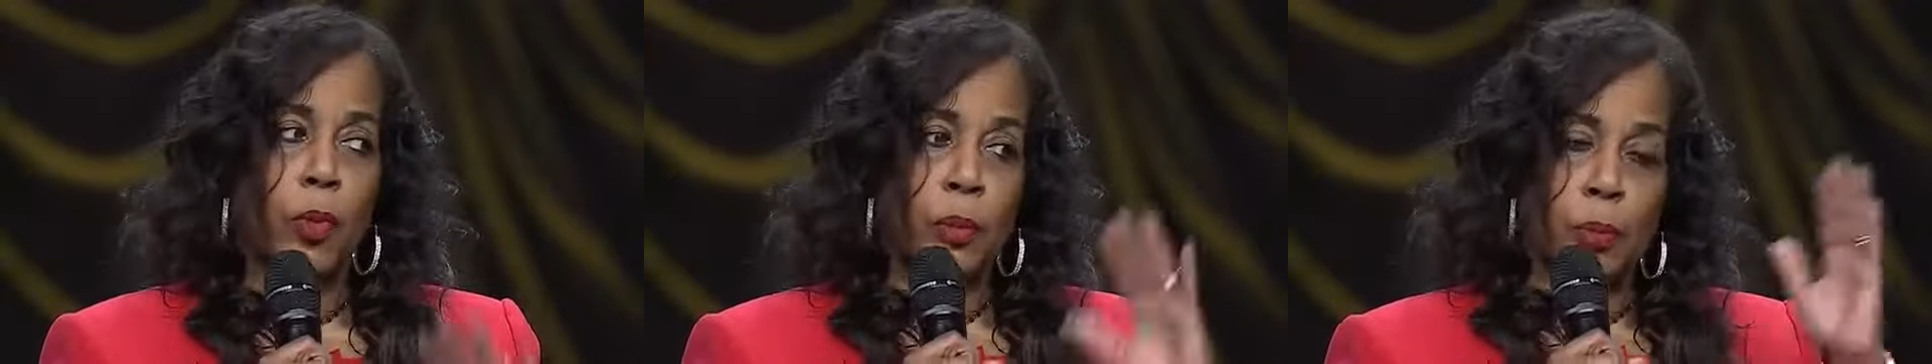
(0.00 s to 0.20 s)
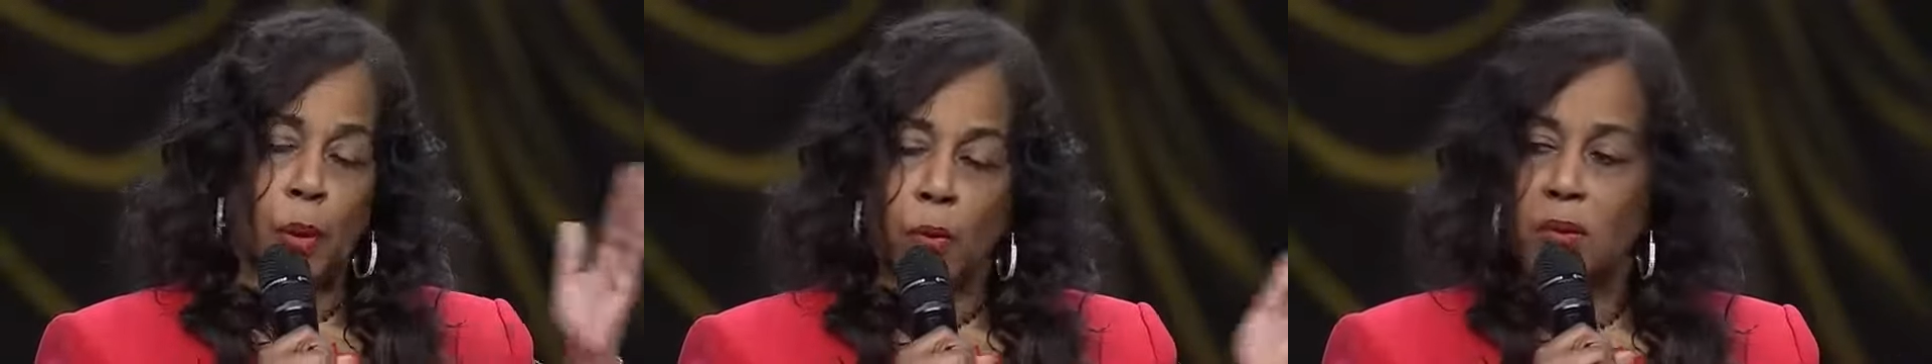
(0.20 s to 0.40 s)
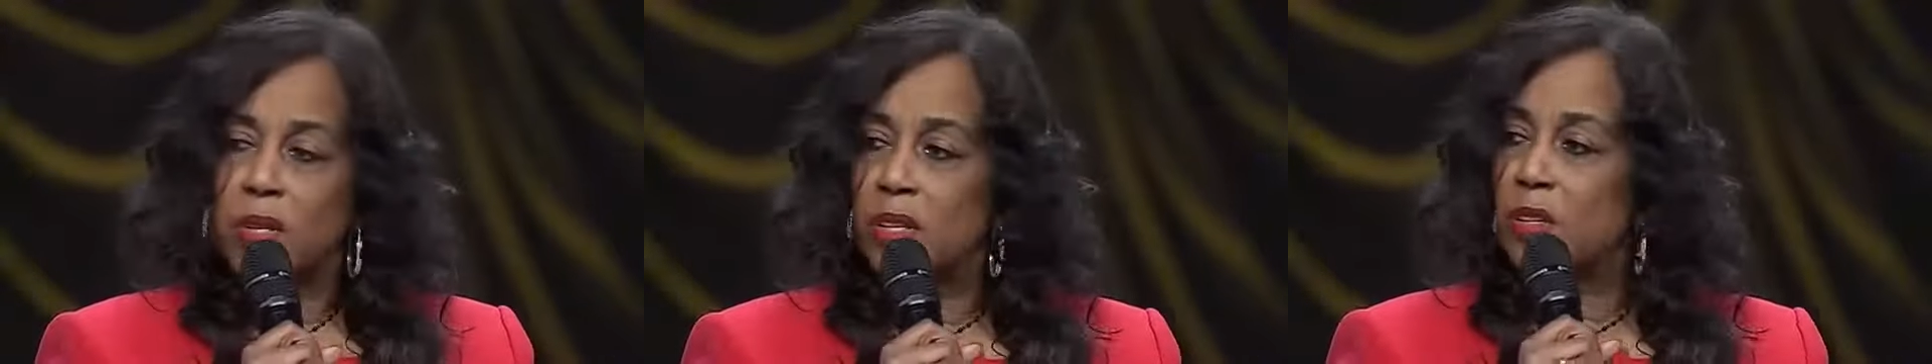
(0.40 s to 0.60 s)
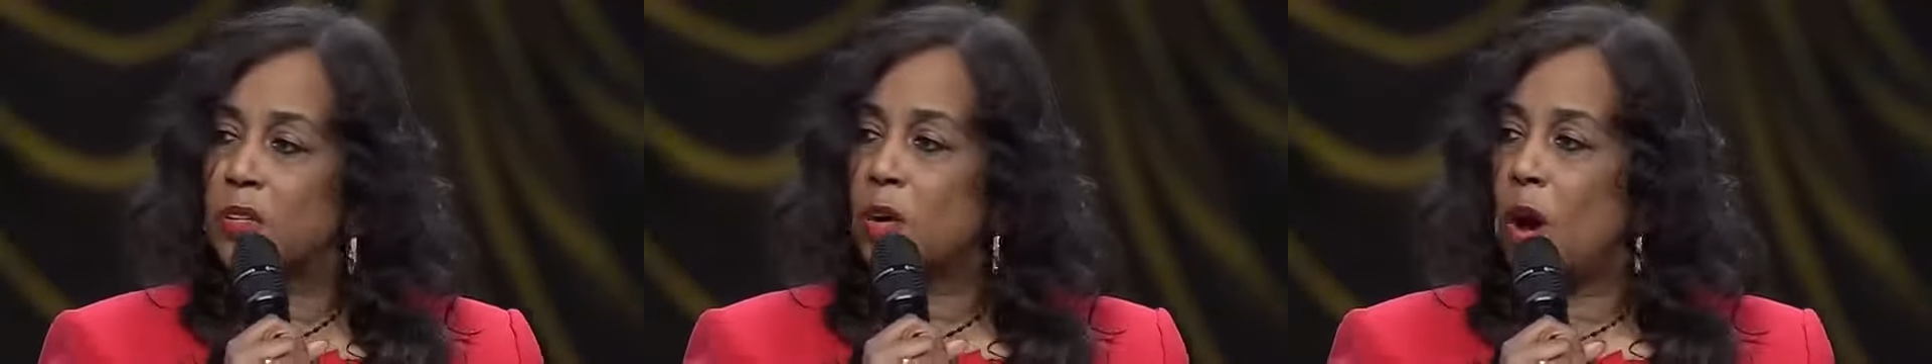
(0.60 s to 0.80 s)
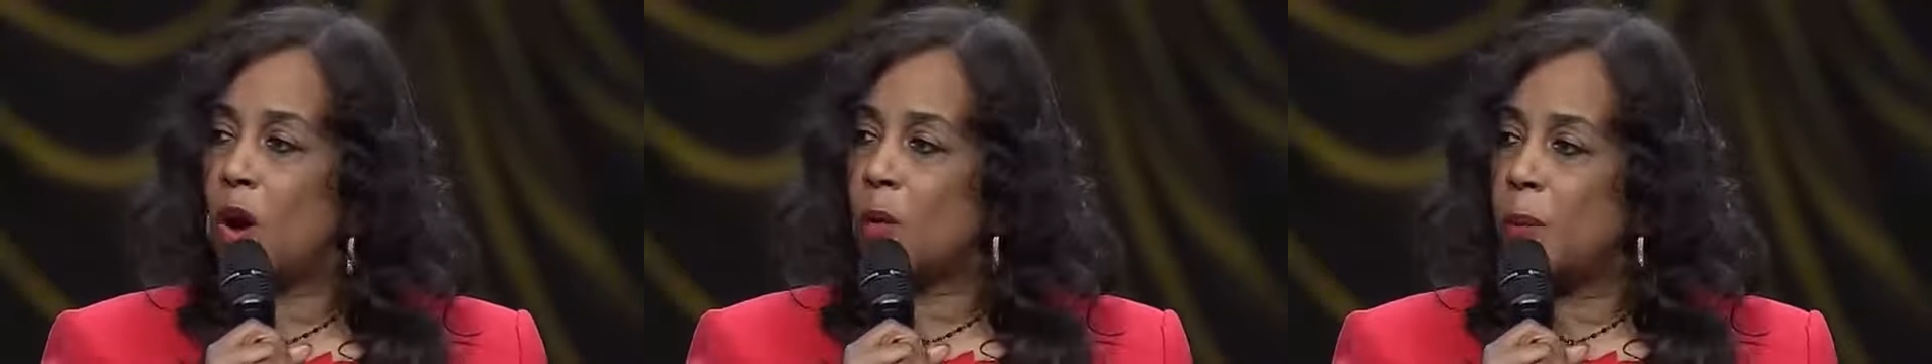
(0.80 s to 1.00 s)
We both did a
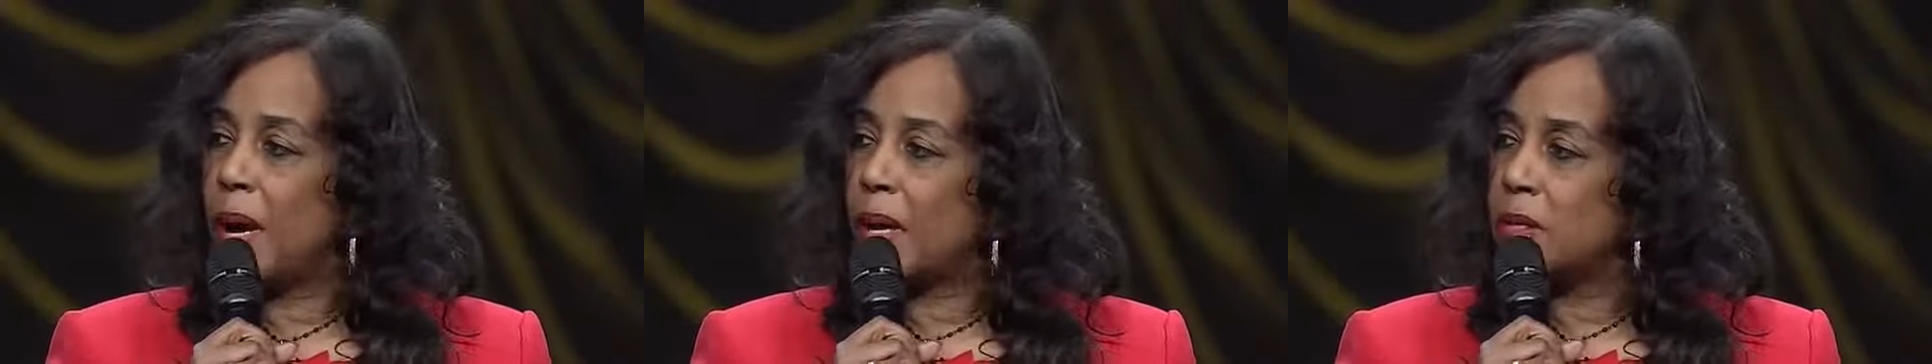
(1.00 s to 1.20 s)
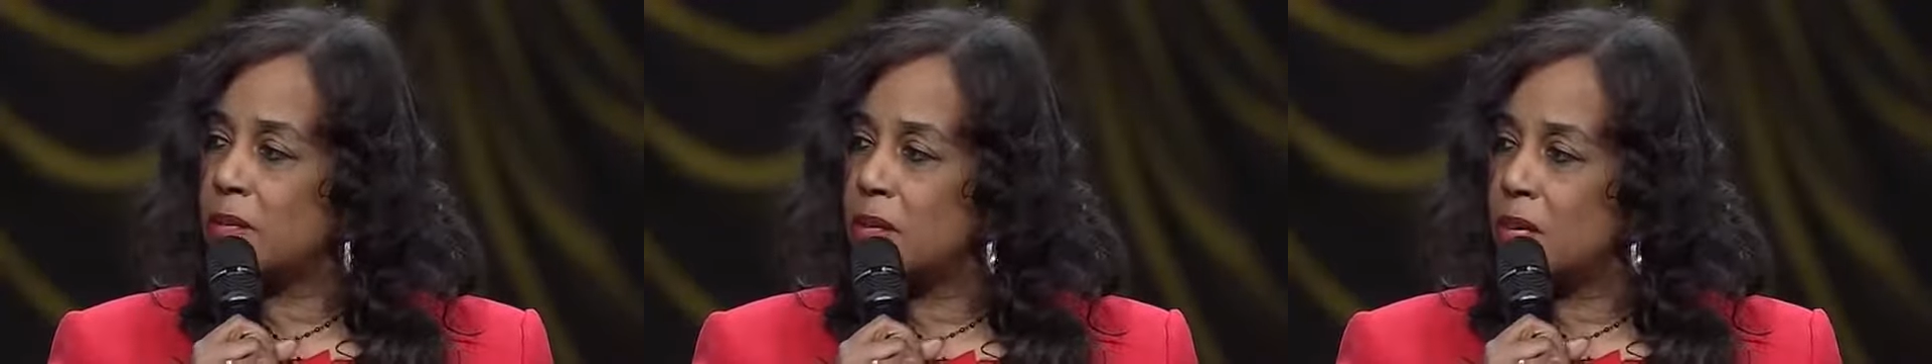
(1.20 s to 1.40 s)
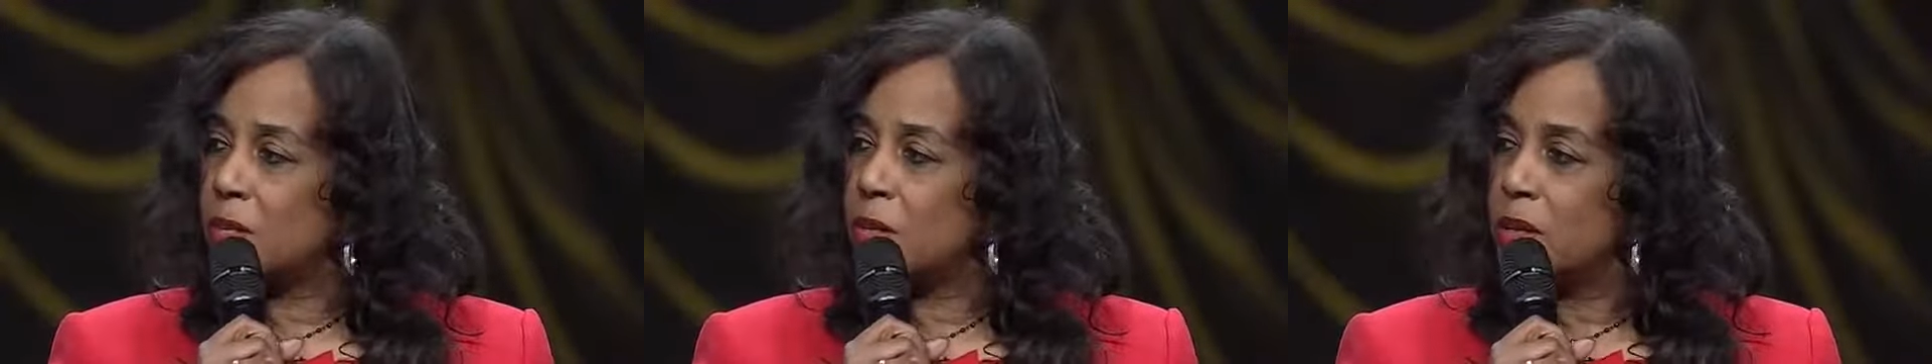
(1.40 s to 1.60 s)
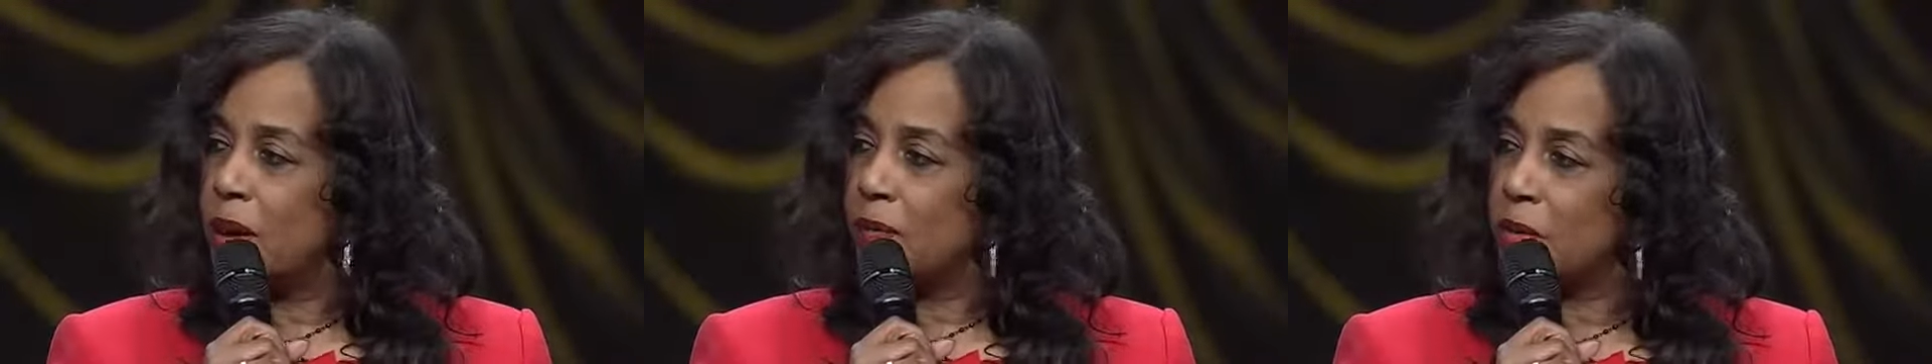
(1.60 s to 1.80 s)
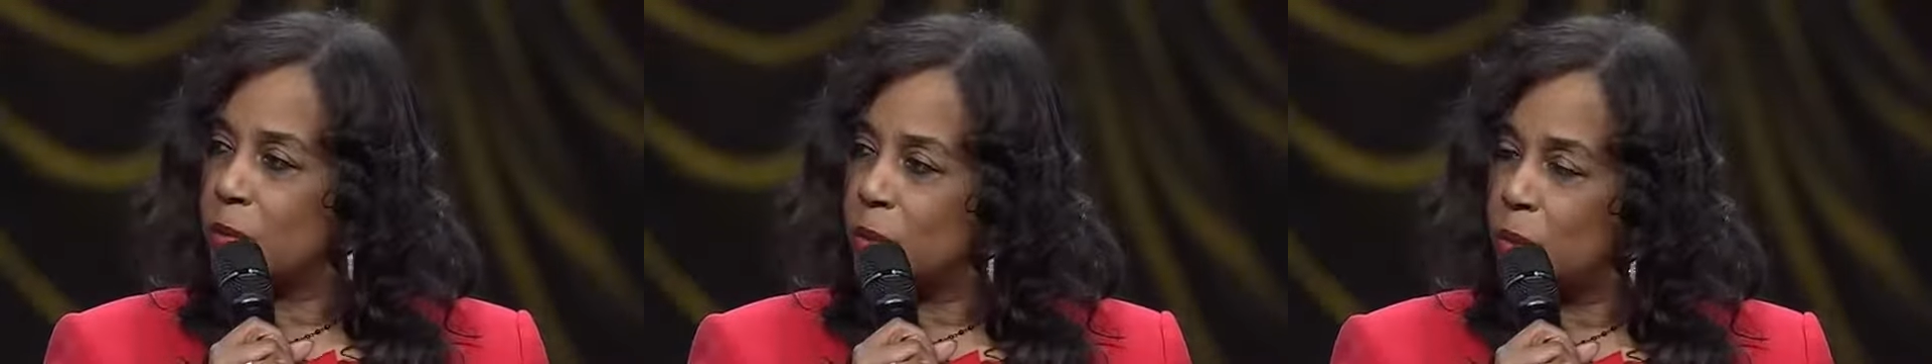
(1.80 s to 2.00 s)
talkback session
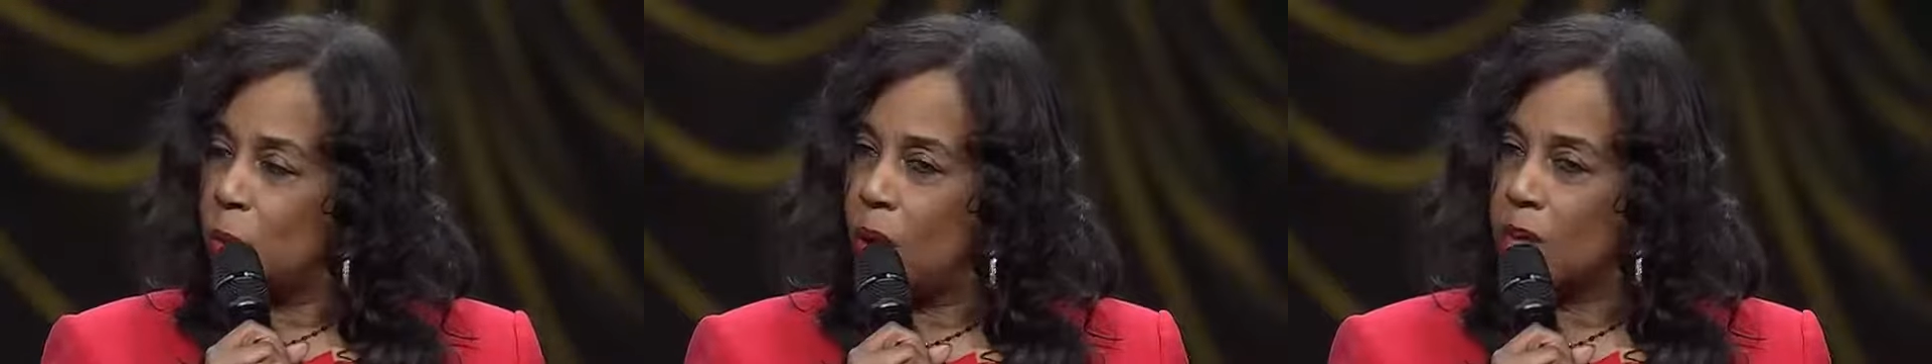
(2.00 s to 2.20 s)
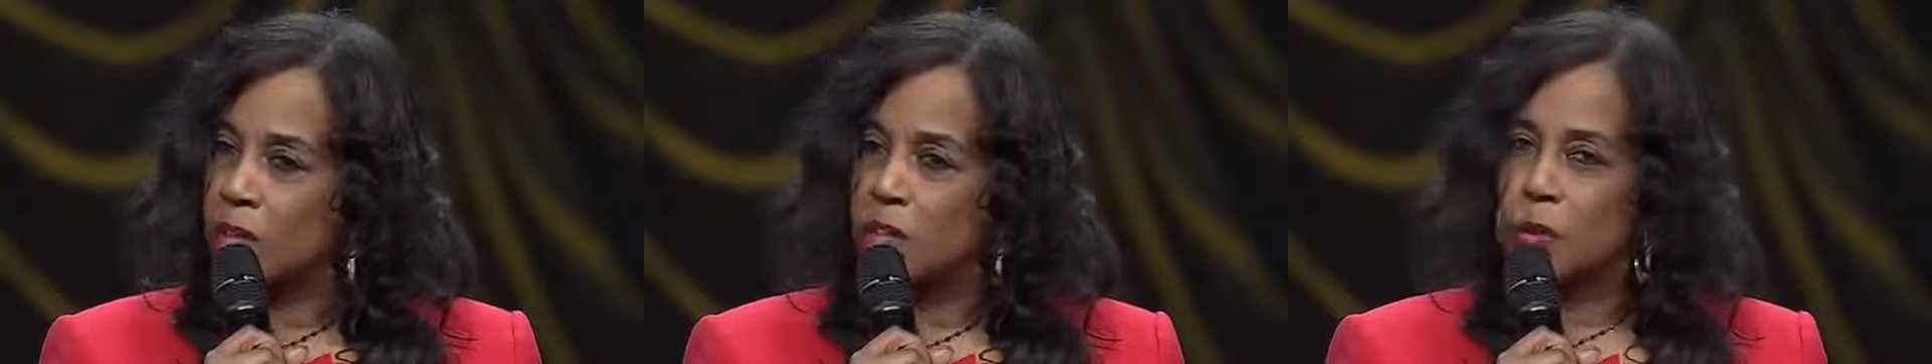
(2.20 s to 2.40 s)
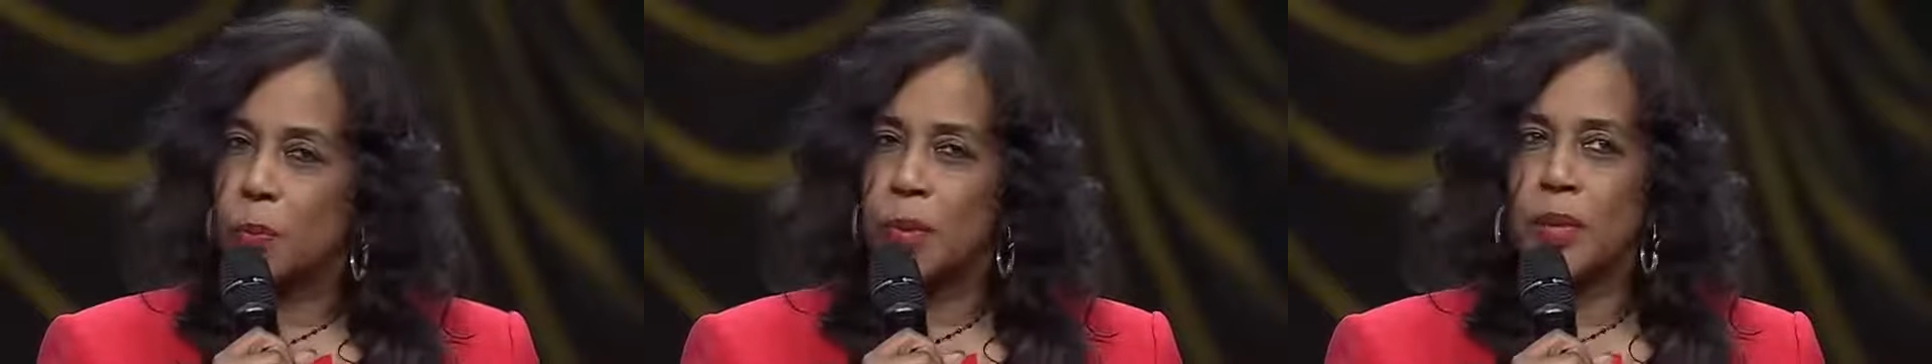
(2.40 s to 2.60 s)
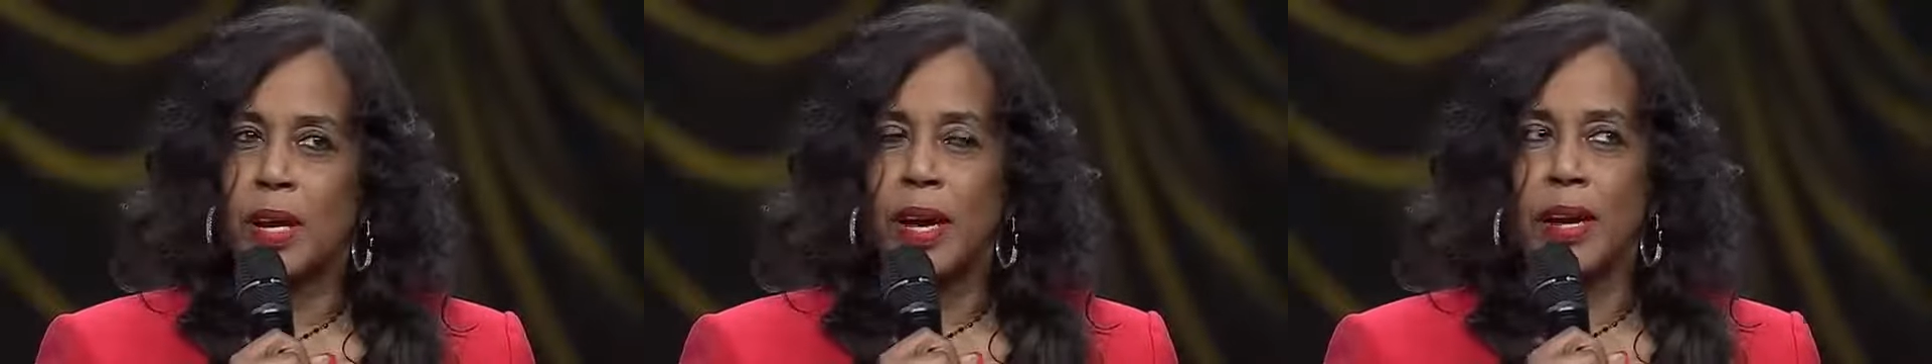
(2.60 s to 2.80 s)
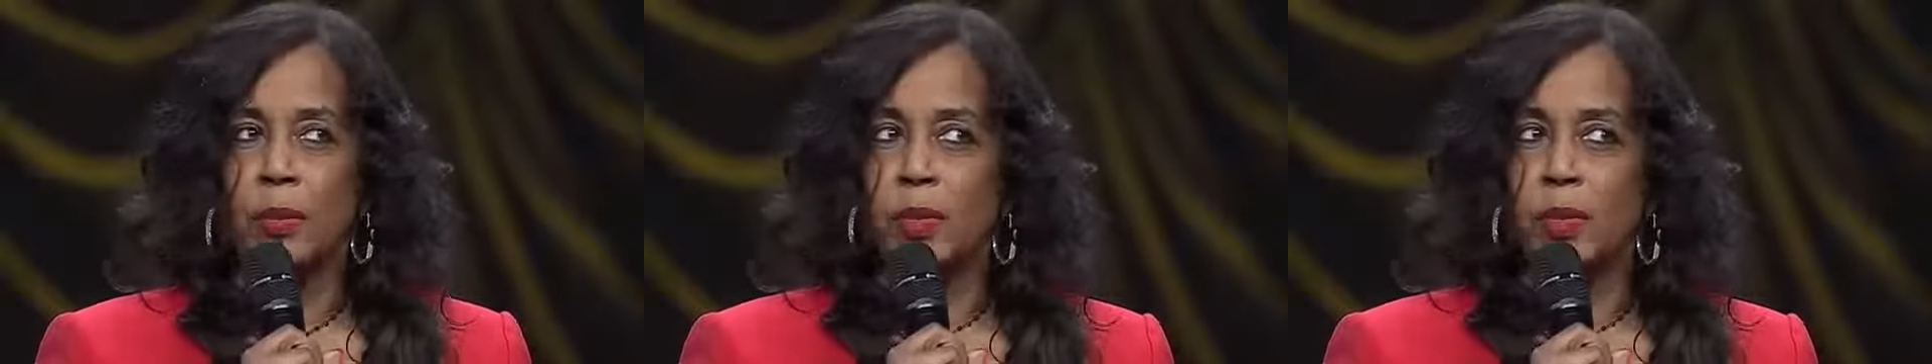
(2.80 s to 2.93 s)
after we watched the play.